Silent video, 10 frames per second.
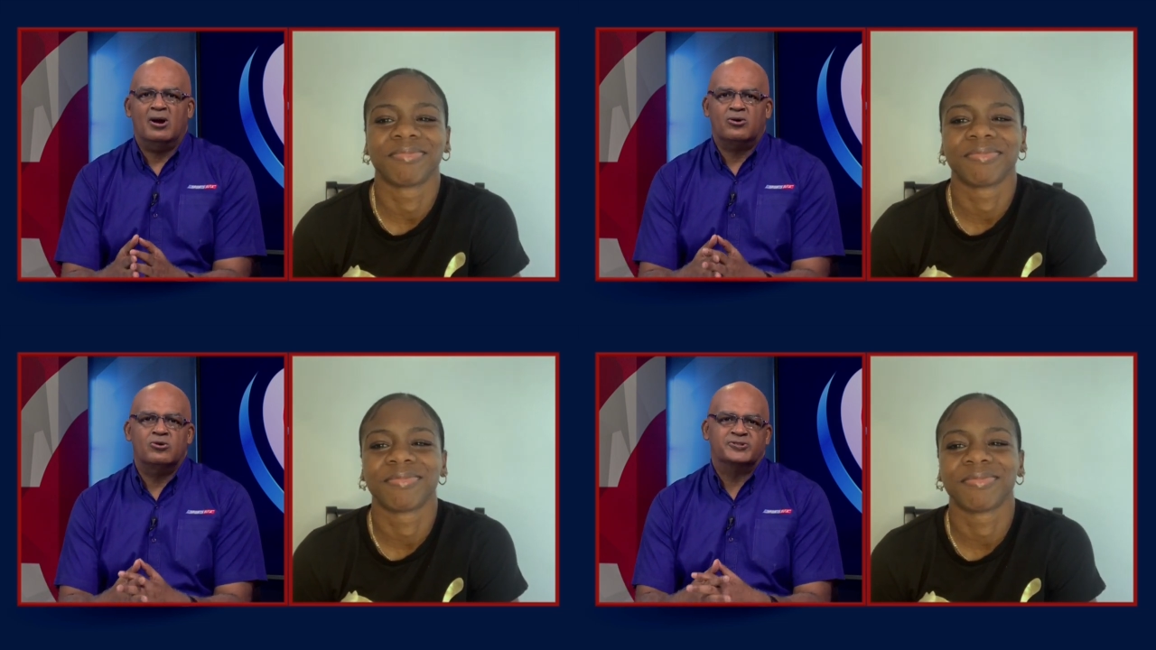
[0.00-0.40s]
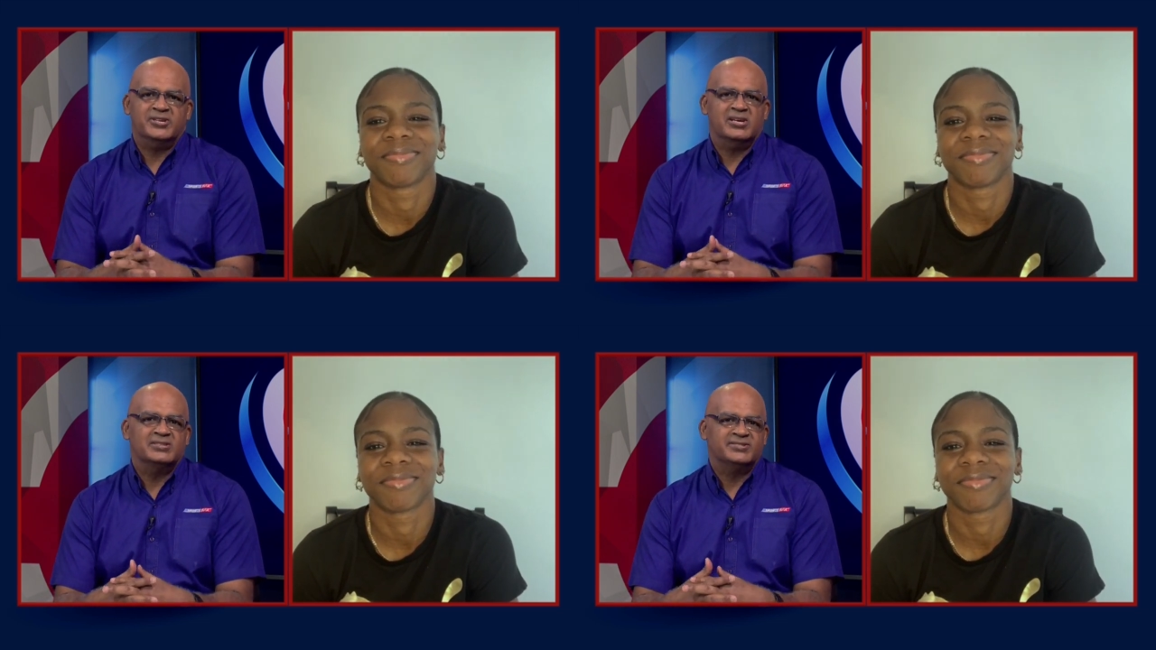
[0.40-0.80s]

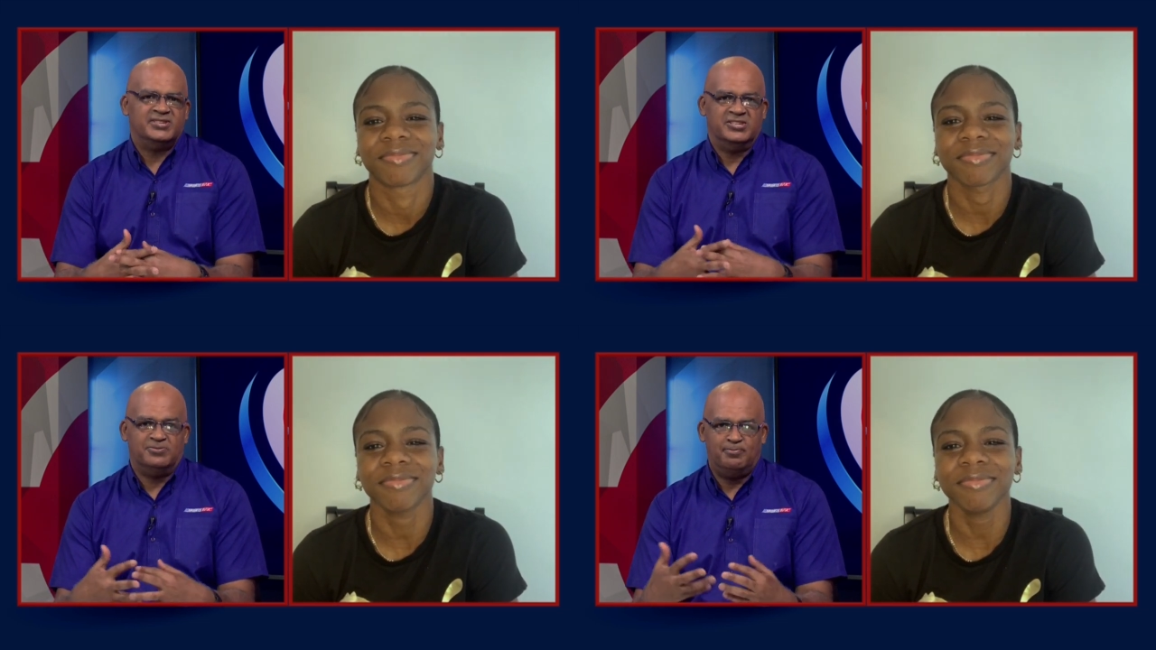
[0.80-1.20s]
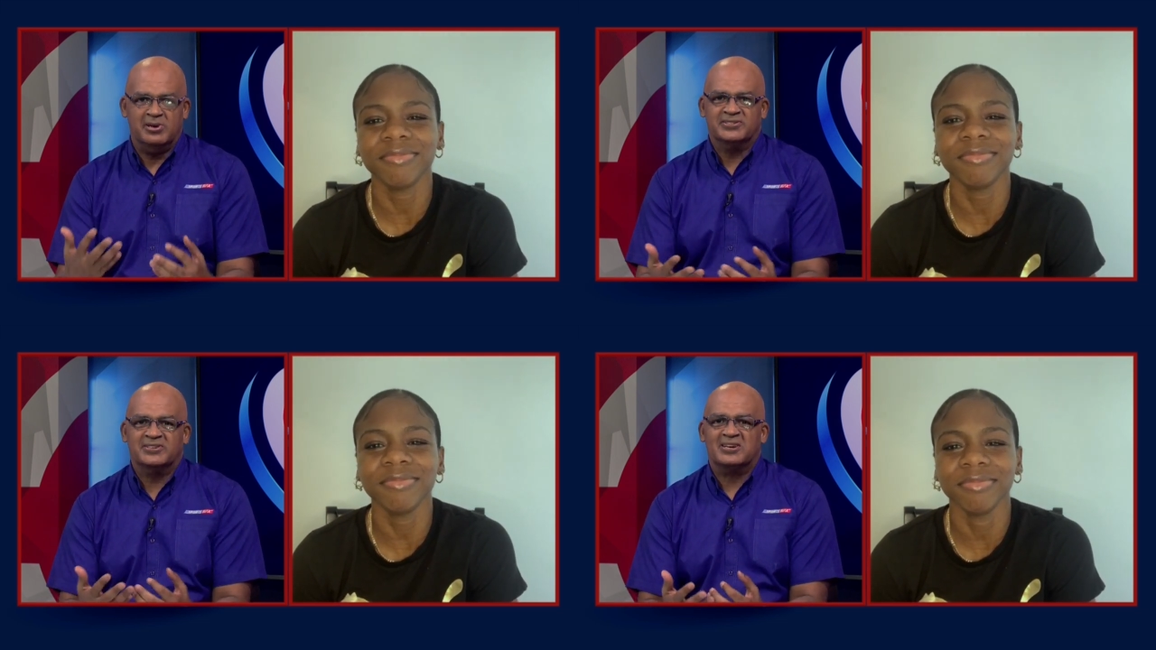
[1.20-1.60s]
Speaker 1: coaching is is
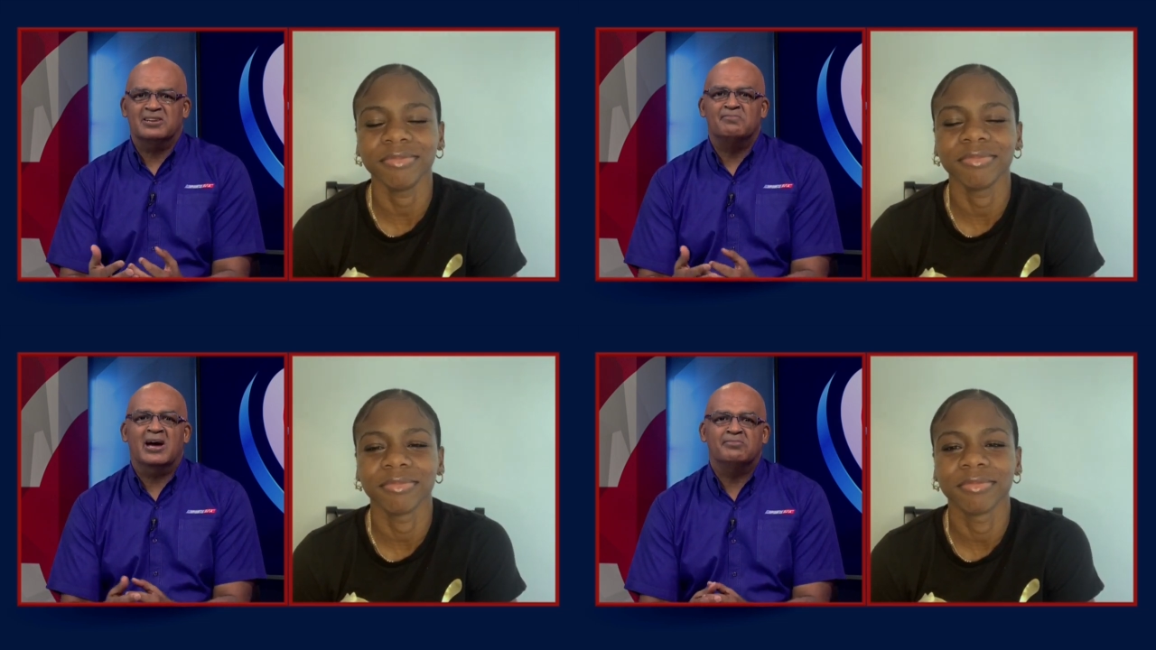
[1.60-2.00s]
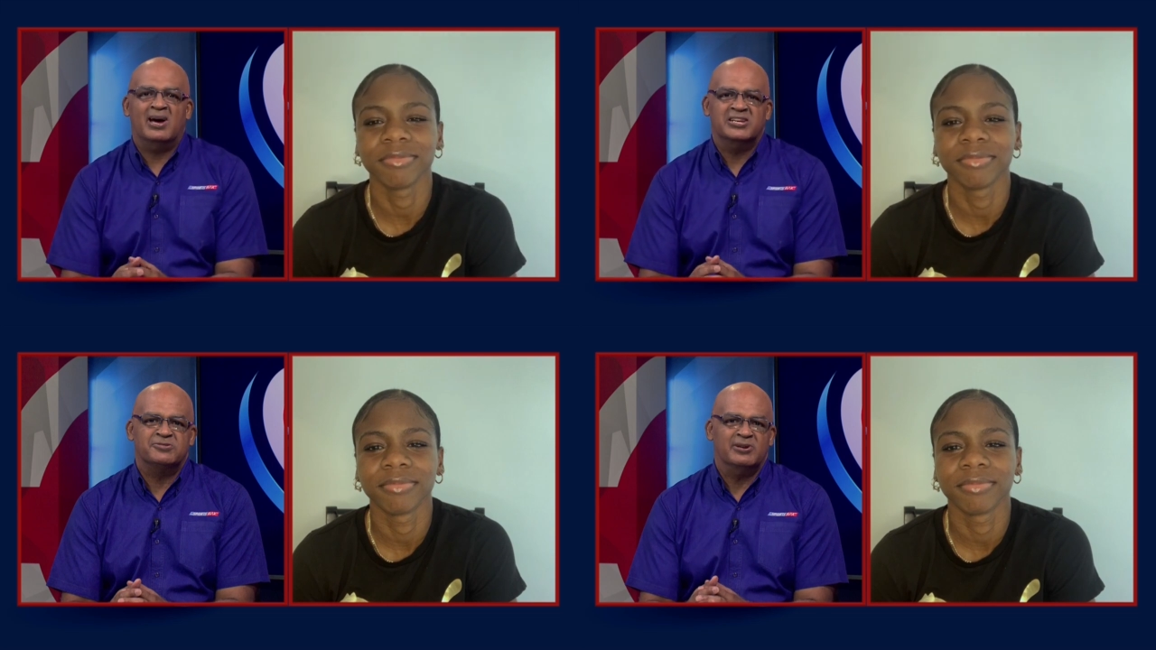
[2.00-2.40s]
basically man
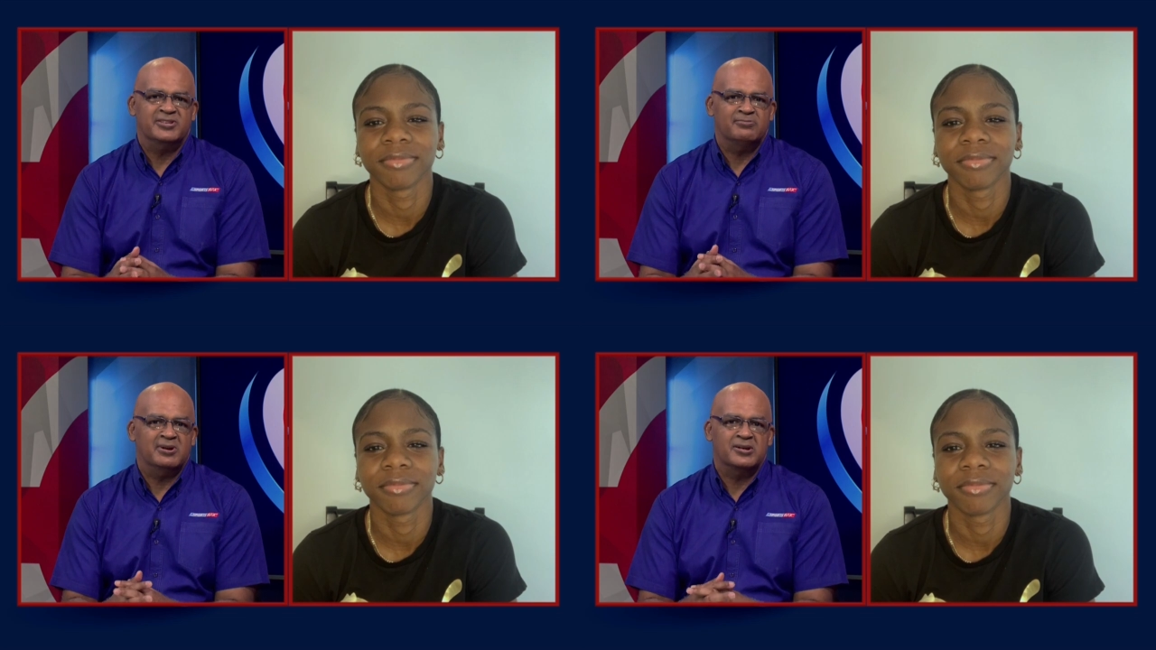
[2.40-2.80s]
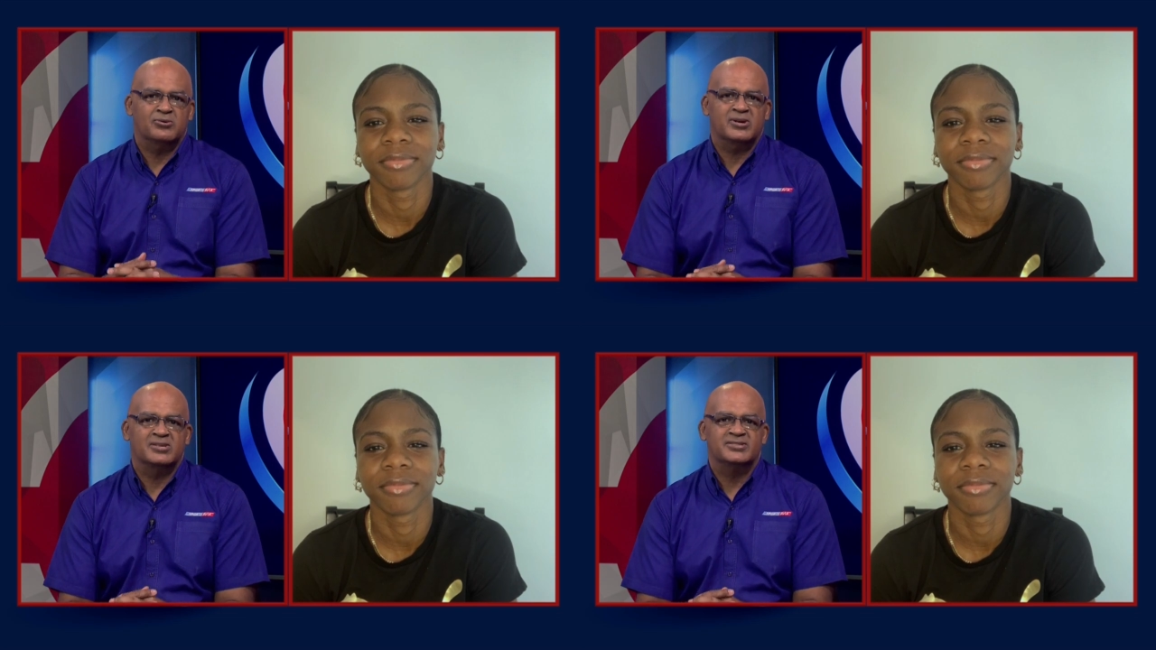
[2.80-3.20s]
management in many
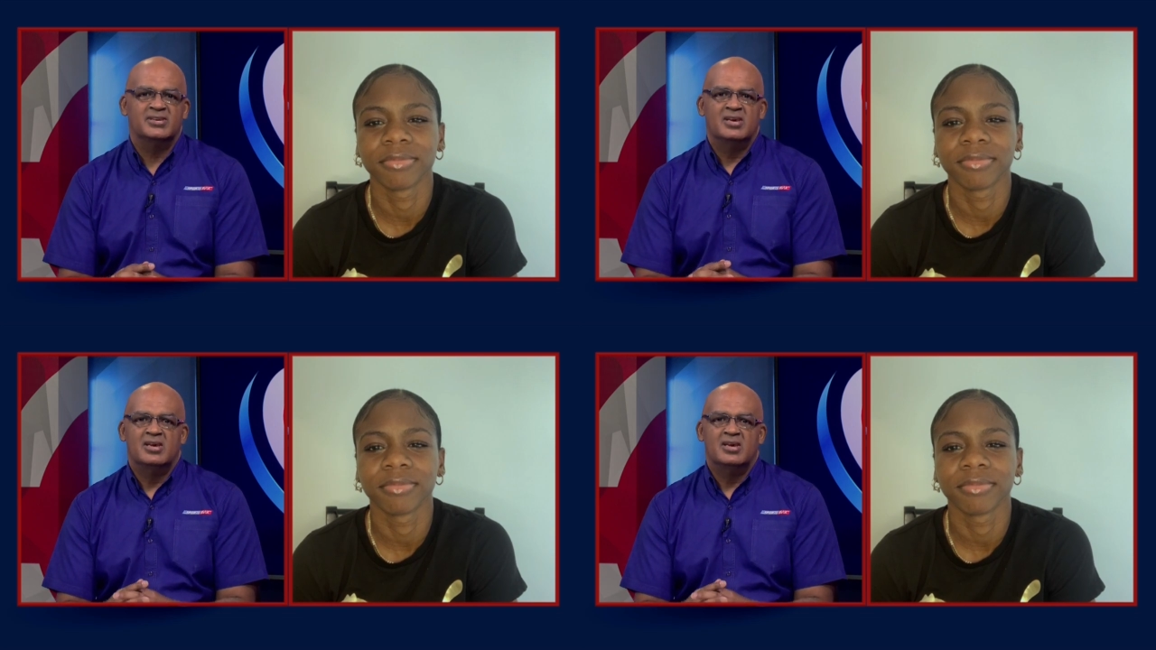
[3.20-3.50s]
ways.